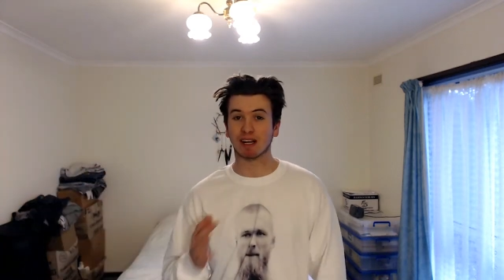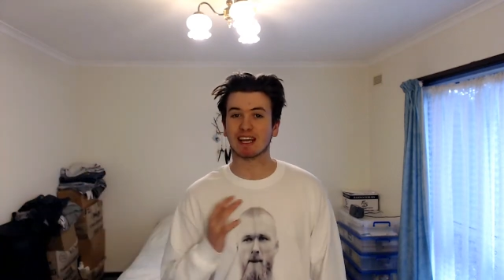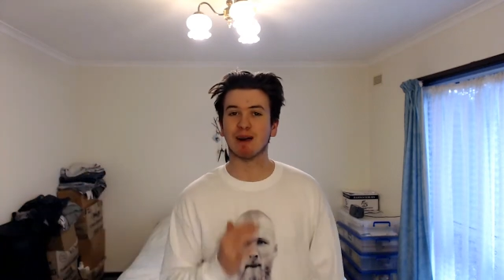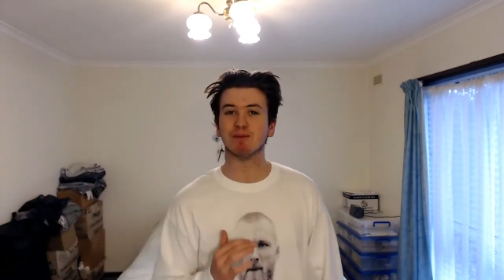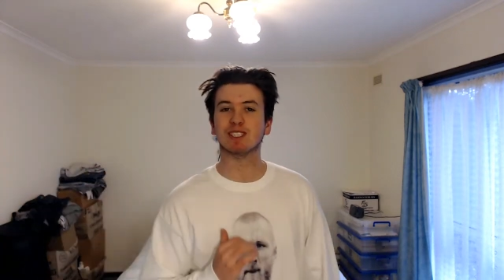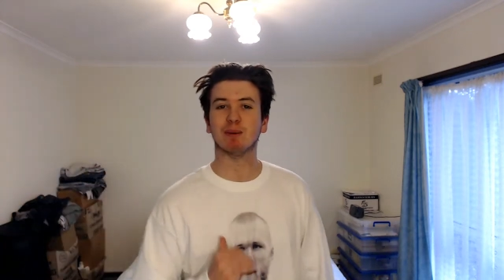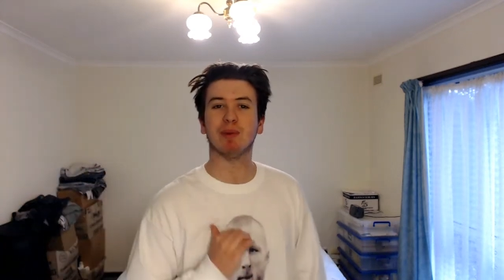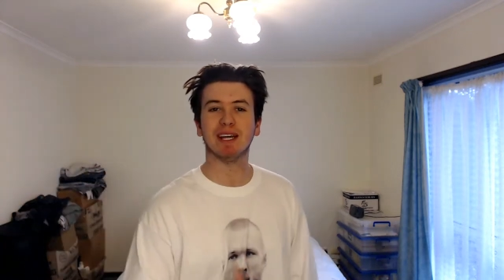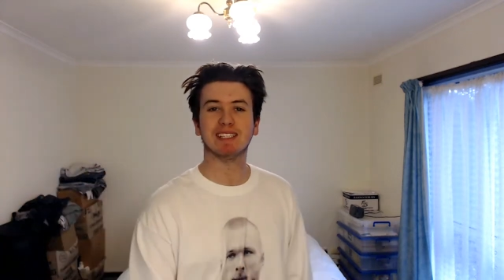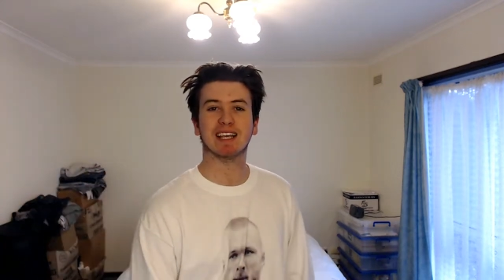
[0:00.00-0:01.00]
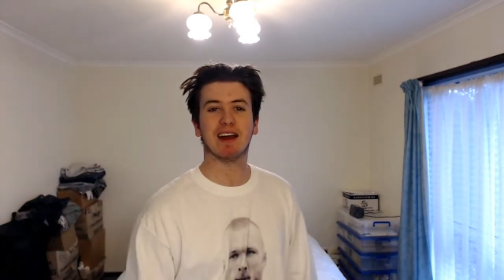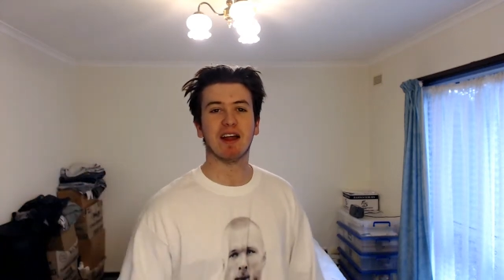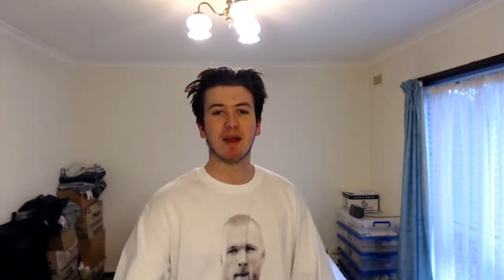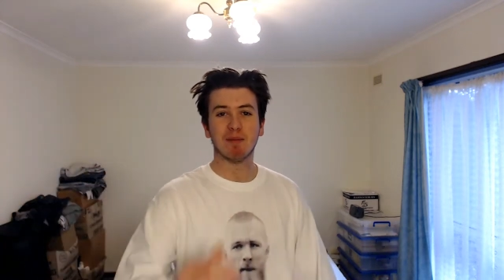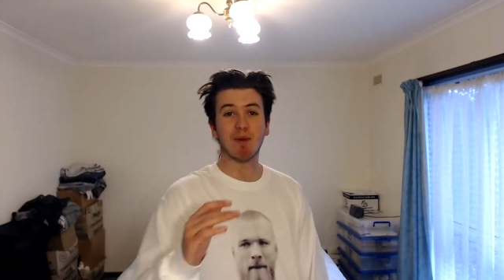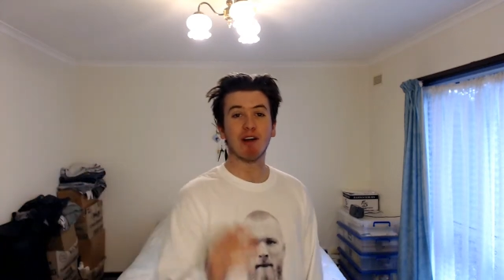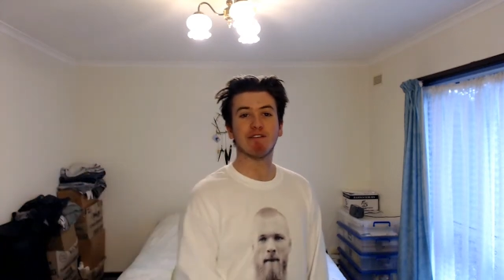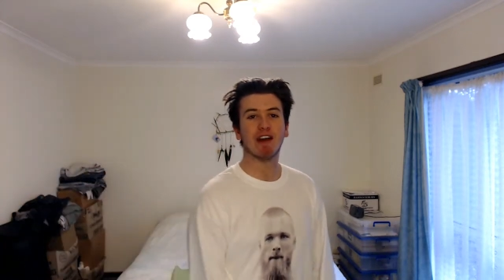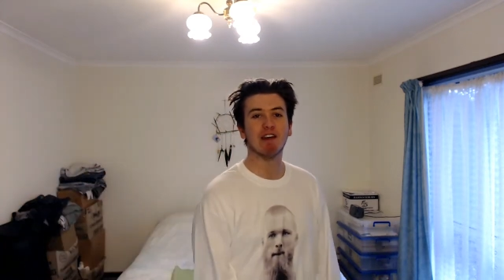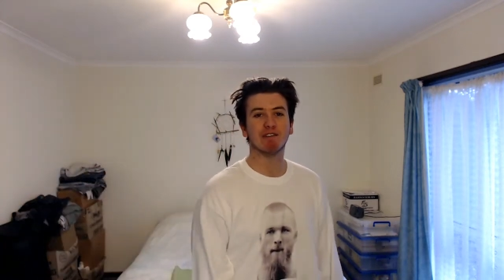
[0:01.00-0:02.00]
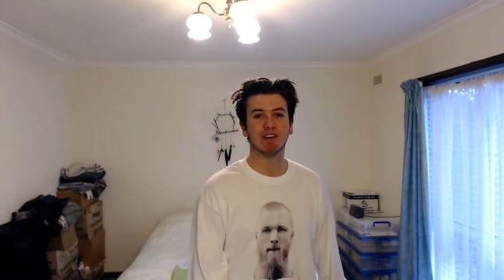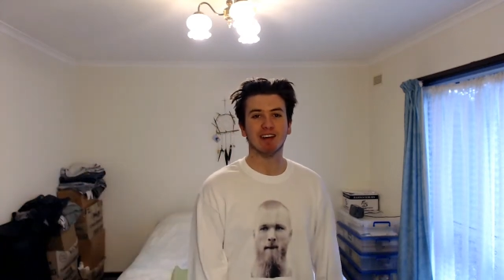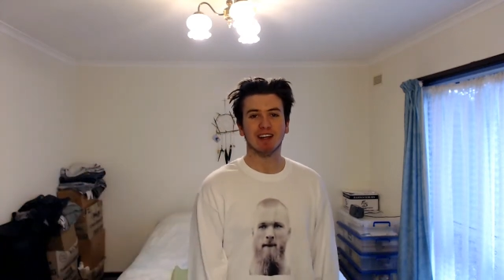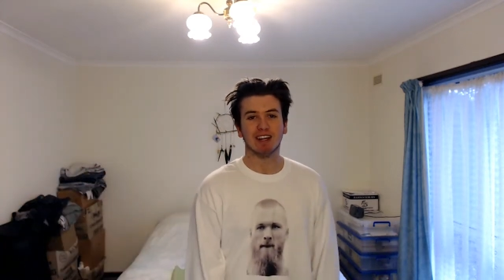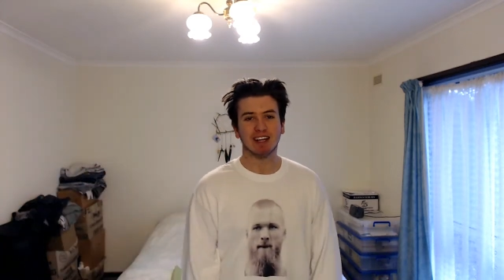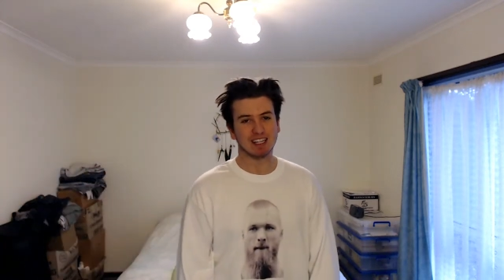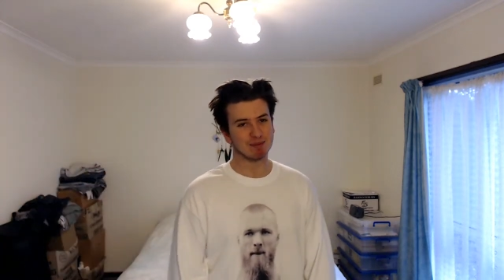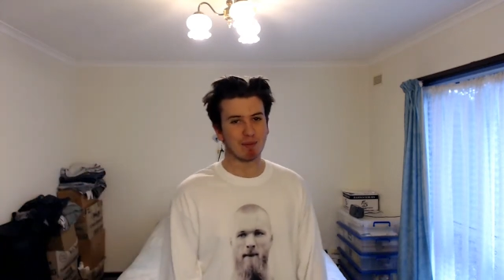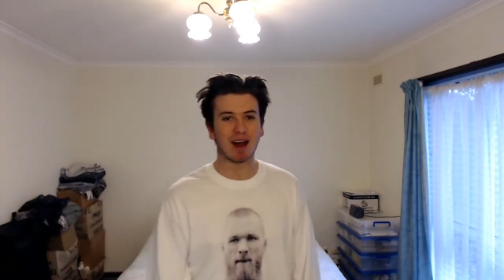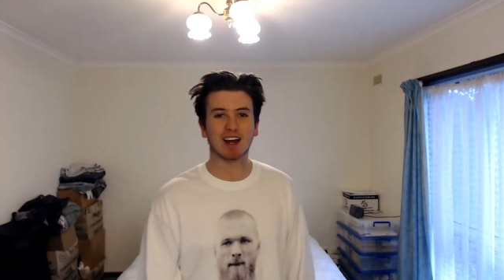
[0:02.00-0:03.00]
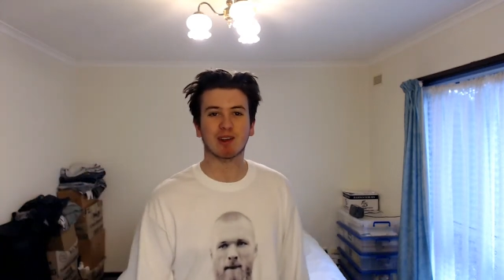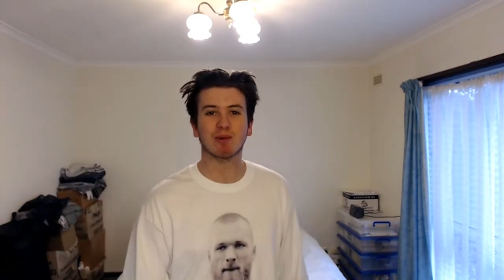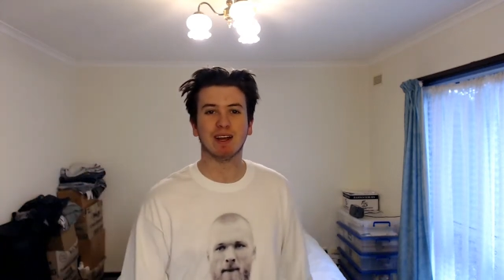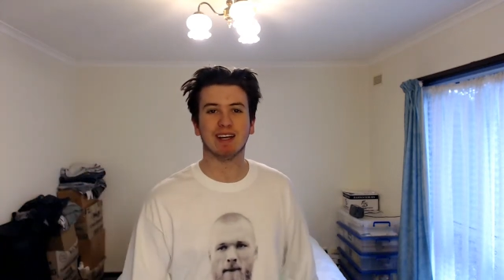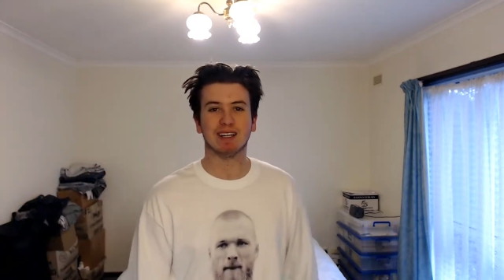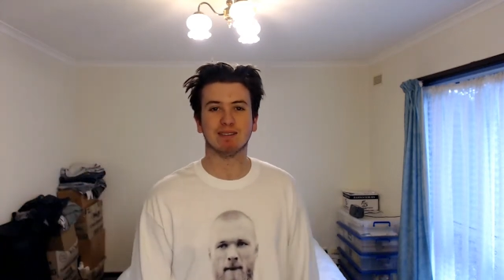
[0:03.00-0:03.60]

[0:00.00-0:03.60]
it comes to pizza. My favorite is margarita.